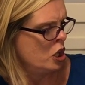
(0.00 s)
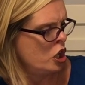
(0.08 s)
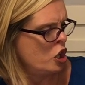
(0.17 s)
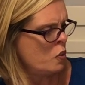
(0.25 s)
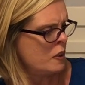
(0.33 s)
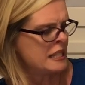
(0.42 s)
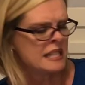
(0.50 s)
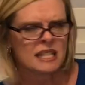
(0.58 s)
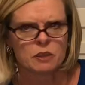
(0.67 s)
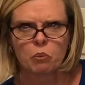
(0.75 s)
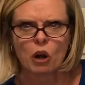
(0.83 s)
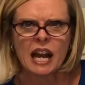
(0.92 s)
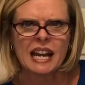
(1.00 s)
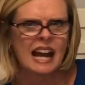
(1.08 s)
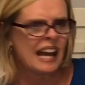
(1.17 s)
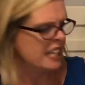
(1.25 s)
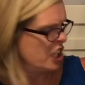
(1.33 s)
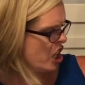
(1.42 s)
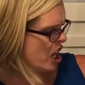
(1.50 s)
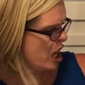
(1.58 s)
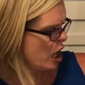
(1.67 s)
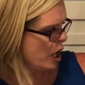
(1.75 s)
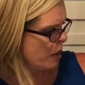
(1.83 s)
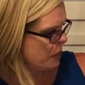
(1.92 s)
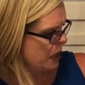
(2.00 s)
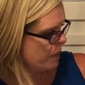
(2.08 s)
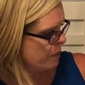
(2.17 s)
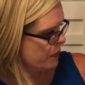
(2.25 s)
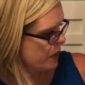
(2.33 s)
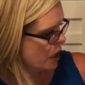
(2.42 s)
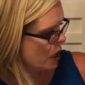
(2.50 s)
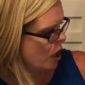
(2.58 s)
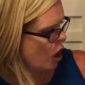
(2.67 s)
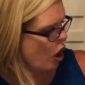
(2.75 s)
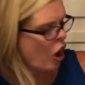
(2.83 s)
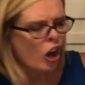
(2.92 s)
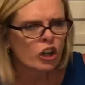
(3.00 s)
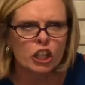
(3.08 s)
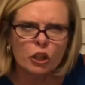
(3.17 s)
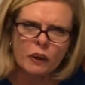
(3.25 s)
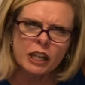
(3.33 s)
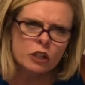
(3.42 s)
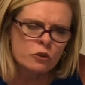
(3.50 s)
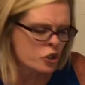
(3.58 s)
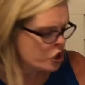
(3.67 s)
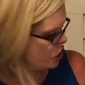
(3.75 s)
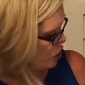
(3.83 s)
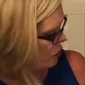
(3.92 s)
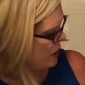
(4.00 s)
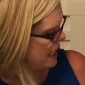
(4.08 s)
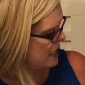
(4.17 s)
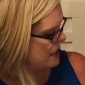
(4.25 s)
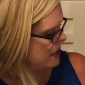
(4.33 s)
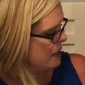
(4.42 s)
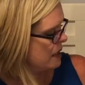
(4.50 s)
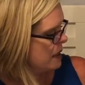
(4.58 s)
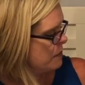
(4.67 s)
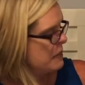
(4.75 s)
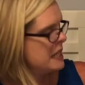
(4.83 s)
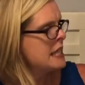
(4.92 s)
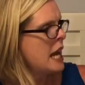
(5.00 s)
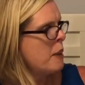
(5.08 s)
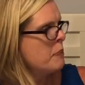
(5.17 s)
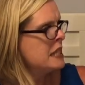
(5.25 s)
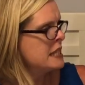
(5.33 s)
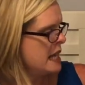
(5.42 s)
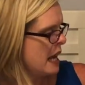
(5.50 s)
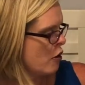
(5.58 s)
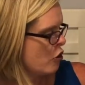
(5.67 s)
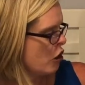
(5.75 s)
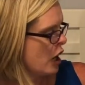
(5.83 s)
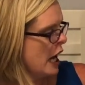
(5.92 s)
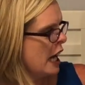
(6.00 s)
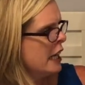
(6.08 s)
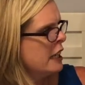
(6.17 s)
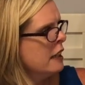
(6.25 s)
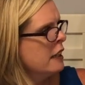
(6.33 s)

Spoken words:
Who is this bright-eyed cub? Are you a new student? Miss Happy Snout cried.